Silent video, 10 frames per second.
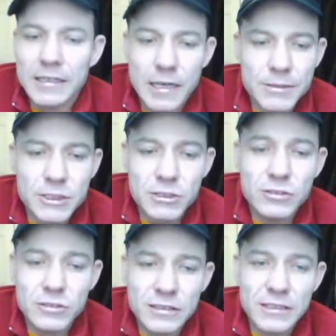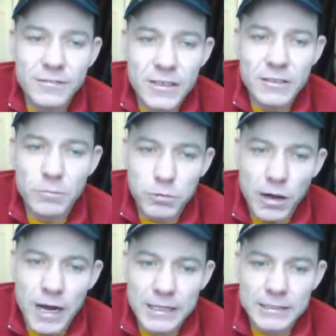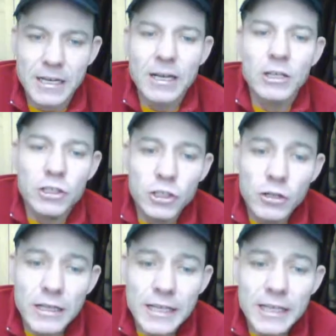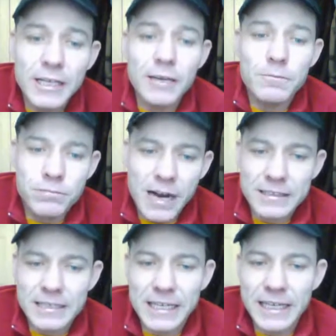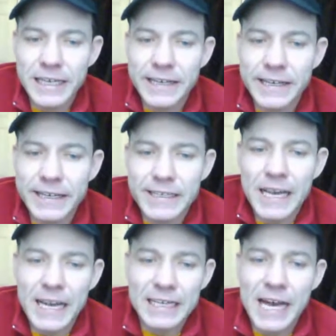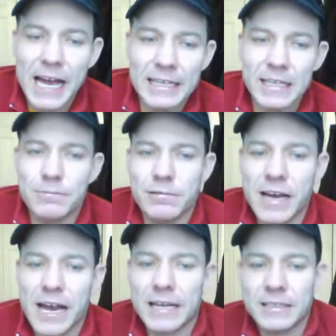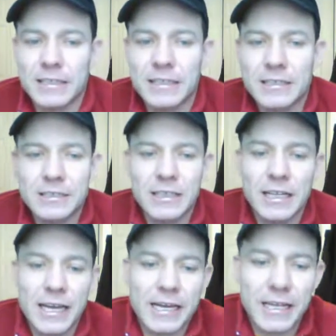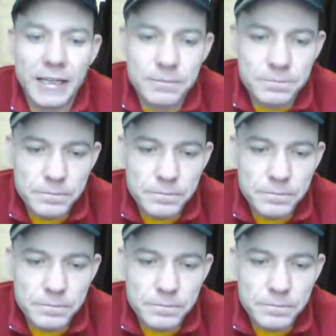Coming soon to these video blogs, Julie Pratton and Heidi Pratt. See you later.